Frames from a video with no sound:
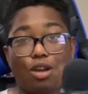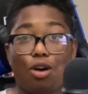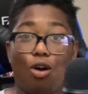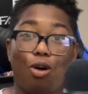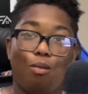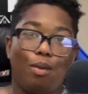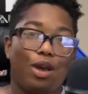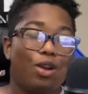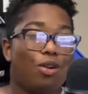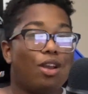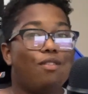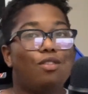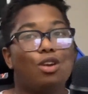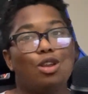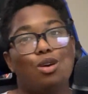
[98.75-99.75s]
Like all of my
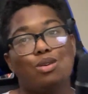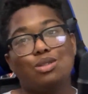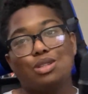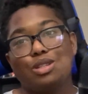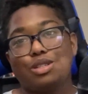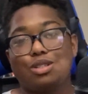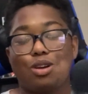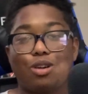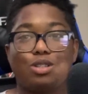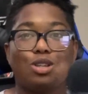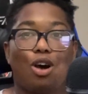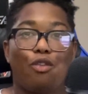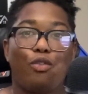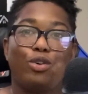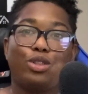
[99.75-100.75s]
great videos, it starts
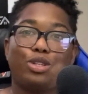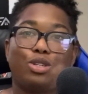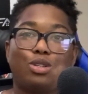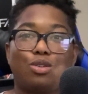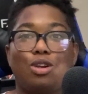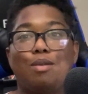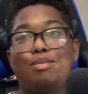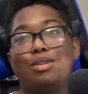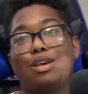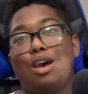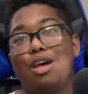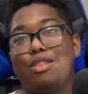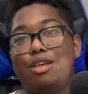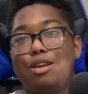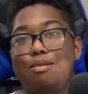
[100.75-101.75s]
off with a script,
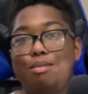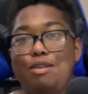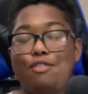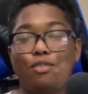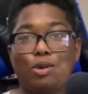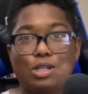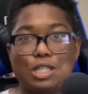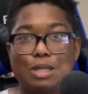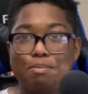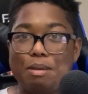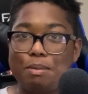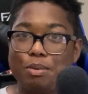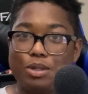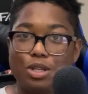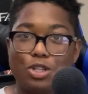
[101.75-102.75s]
and then me forcing
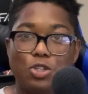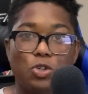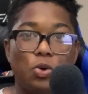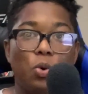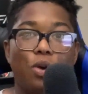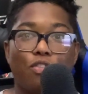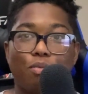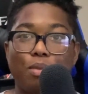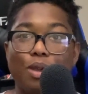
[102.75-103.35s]
people to do it with